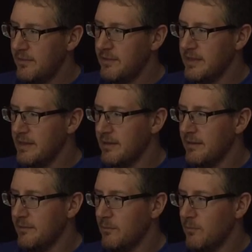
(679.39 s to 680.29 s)

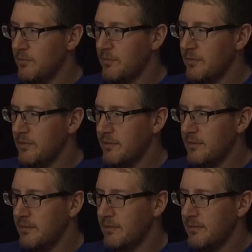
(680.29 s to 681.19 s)
The
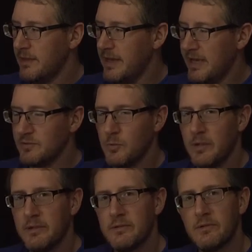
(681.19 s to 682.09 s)
next
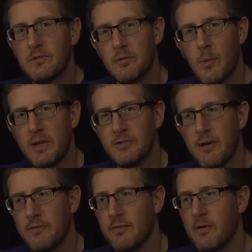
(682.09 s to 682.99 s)
ones to watch
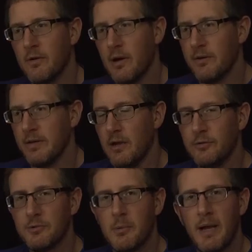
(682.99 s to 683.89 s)
out for are the
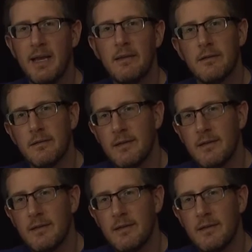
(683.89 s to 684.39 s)
ultra wide.